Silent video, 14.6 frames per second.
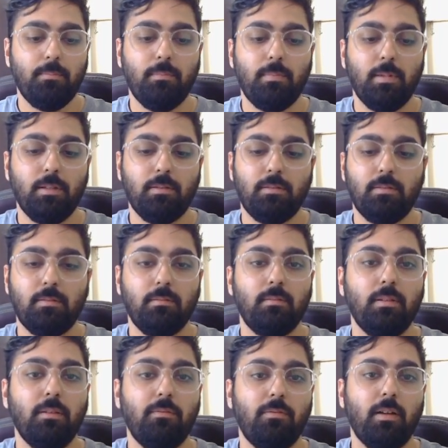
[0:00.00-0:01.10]
let's
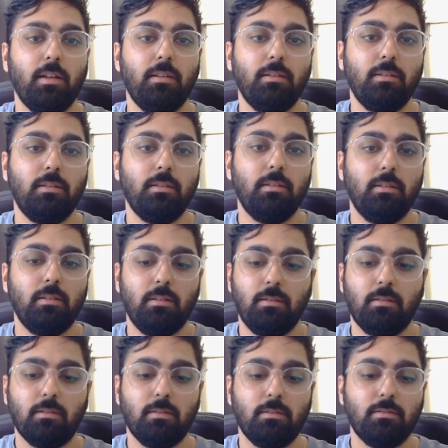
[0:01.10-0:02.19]
define the
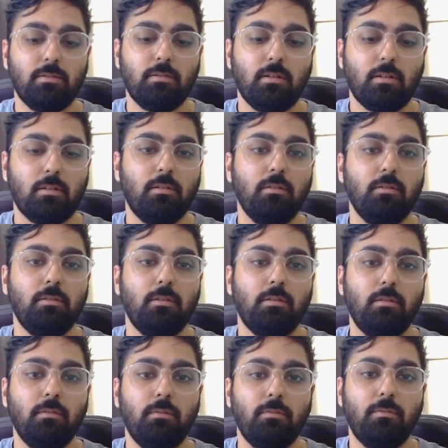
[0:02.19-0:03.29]
constructor
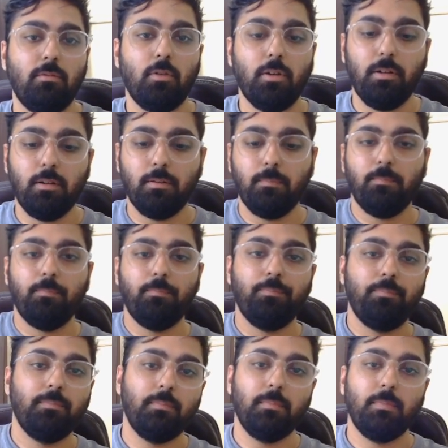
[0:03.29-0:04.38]
for it,
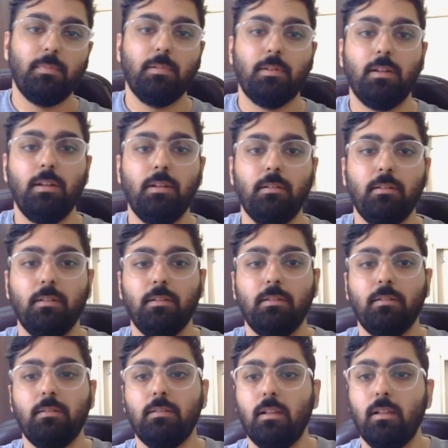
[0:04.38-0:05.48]
right?
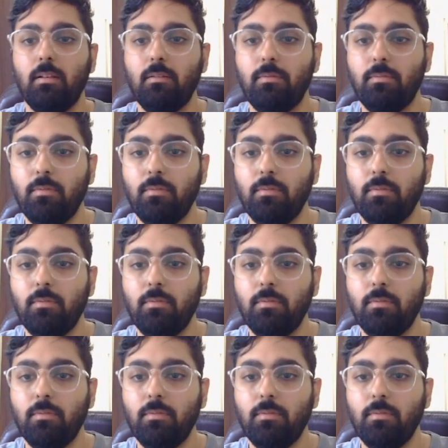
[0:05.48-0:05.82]
Self.